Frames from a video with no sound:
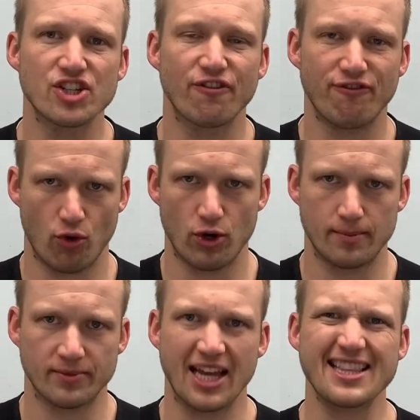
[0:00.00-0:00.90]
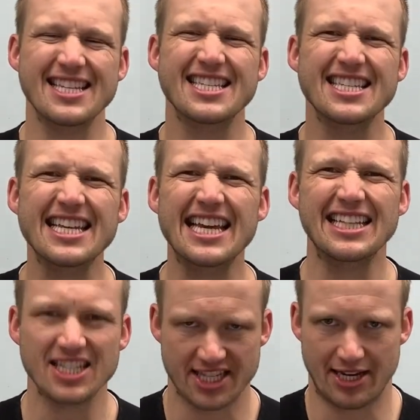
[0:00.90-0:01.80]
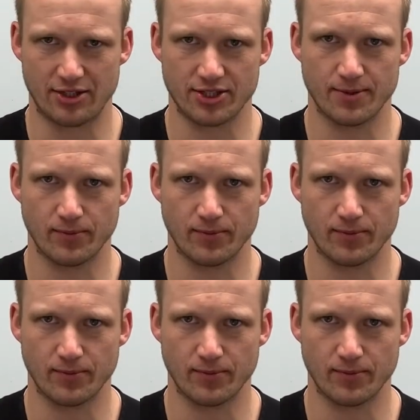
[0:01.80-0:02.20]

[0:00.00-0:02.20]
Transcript: form. Okay, these skin cells.